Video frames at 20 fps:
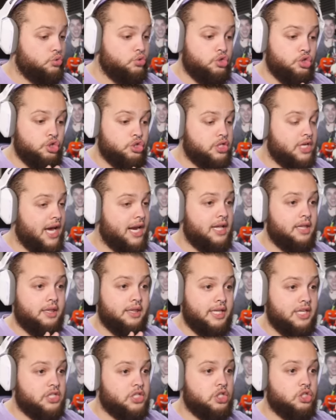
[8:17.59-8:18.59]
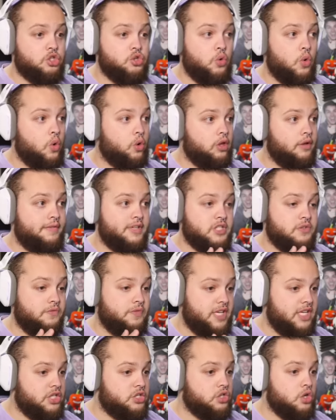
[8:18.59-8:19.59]
you just gotta listen to all of his
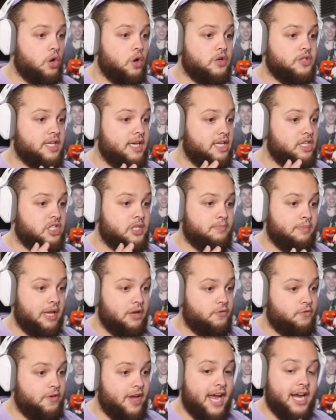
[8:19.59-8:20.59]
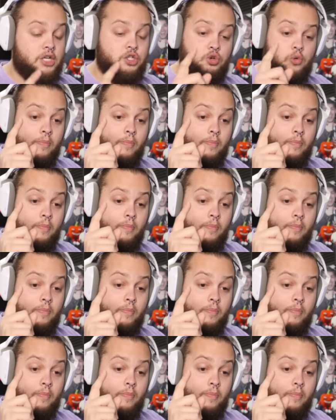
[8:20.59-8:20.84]
Vsauce and his spit facts.